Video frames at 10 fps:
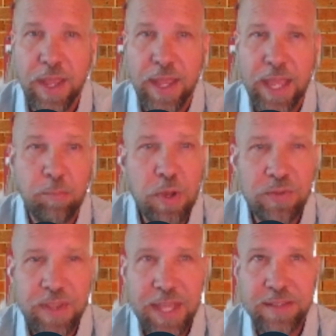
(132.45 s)
and most of
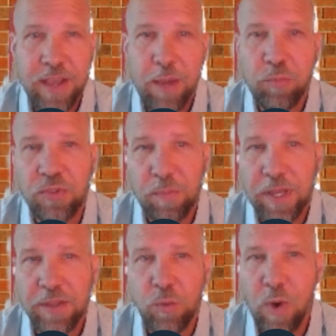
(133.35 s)
that time was spent
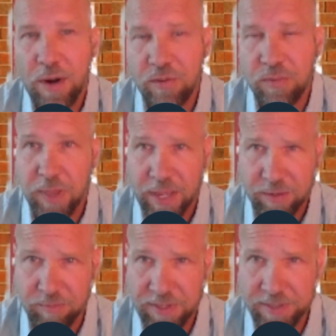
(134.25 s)
in the Water Supply
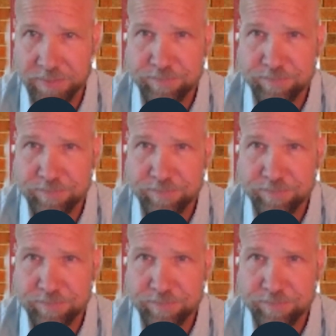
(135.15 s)
Division.